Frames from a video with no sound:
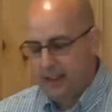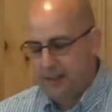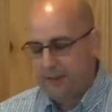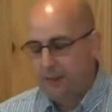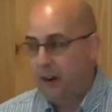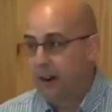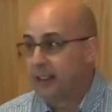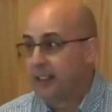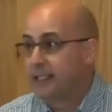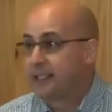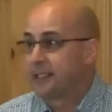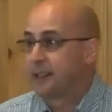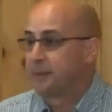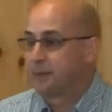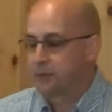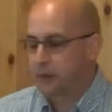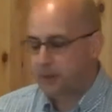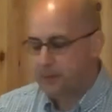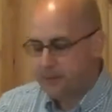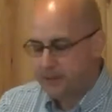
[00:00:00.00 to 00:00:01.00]
For our lesson of
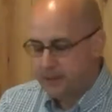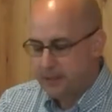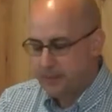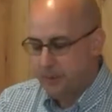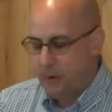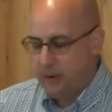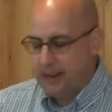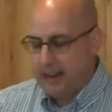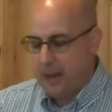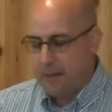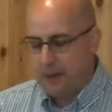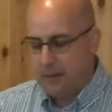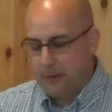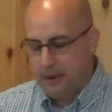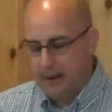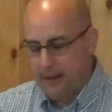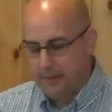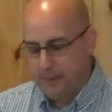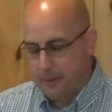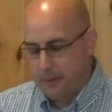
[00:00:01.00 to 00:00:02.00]
Scripture this morning, I'll be
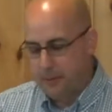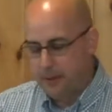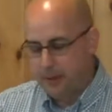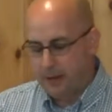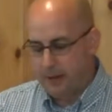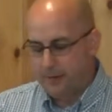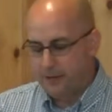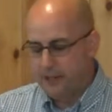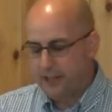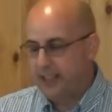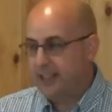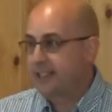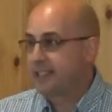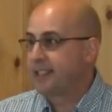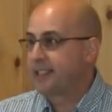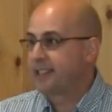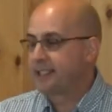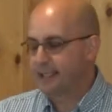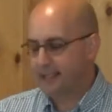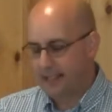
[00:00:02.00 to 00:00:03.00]
reading from the book of
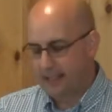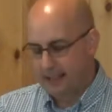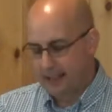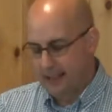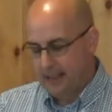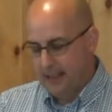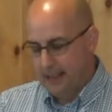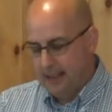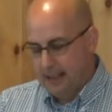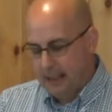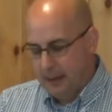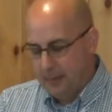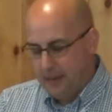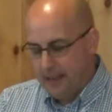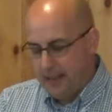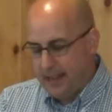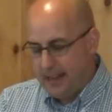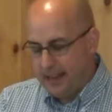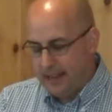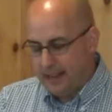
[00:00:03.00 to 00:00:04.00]
Genesis,
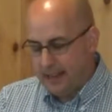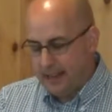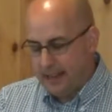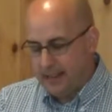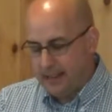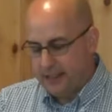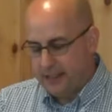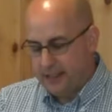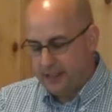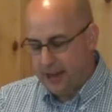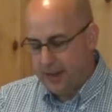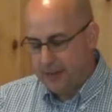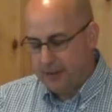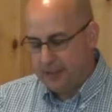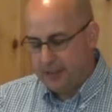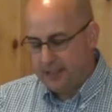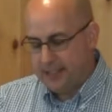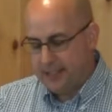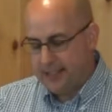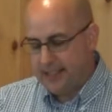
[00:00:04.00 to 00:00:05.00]
beginning in chapter
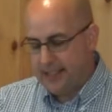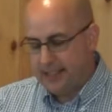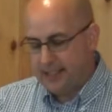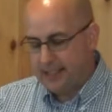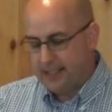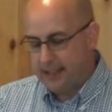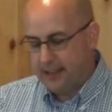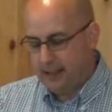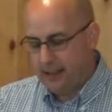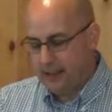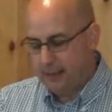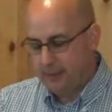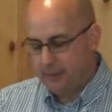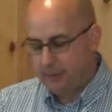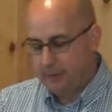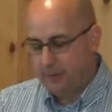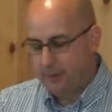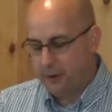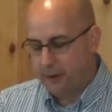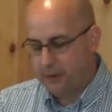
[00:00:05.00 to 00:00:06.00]
6
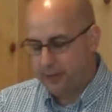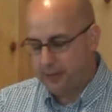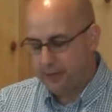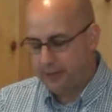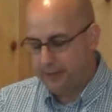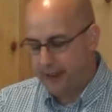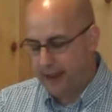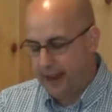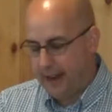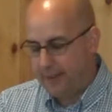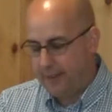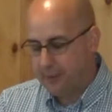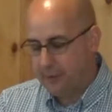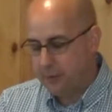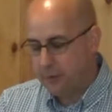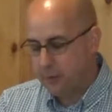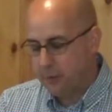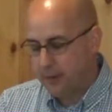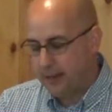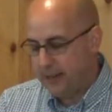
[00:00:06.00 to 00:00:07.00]
with verses 5
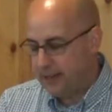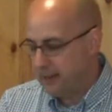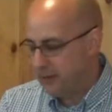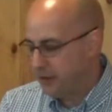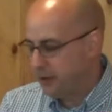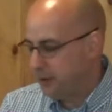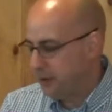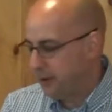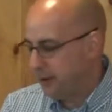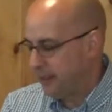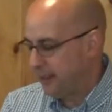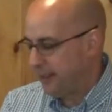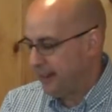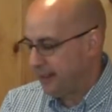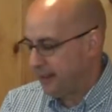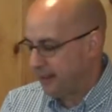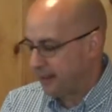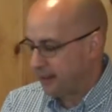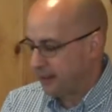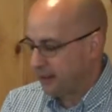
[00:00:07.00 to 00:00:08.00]
through 22, and
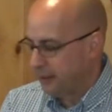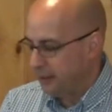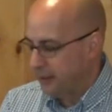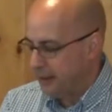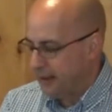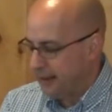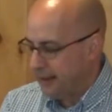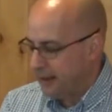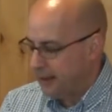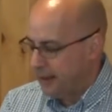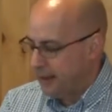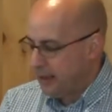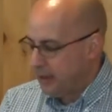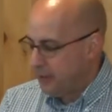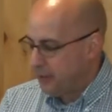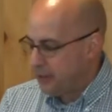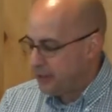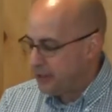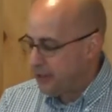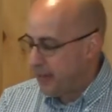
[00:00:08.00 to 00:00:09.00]
then concluding
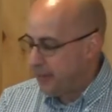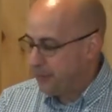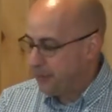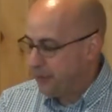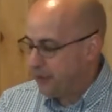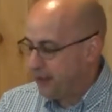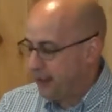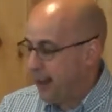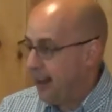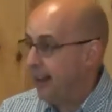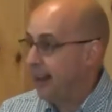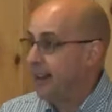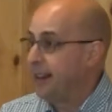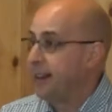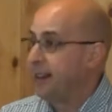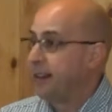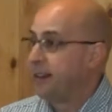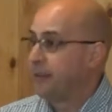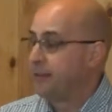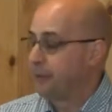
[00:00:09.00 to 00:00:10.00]
with chapter 9,
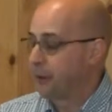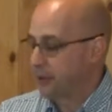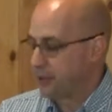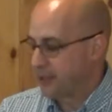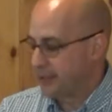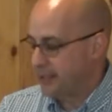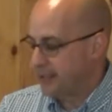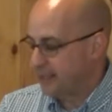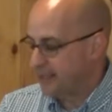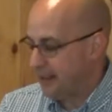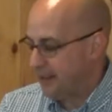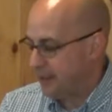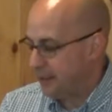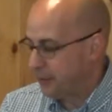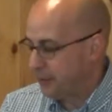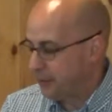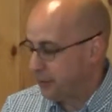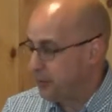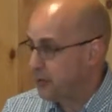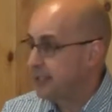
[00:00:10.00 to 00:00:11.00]
verses
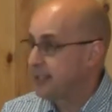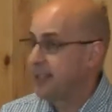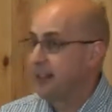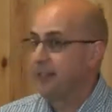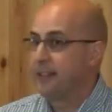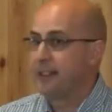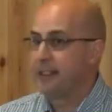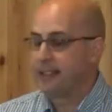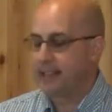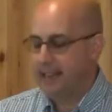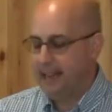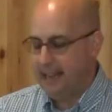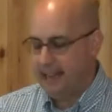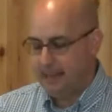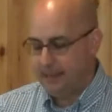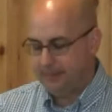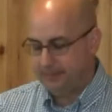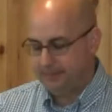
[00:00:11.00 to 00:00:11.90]
7 through 17.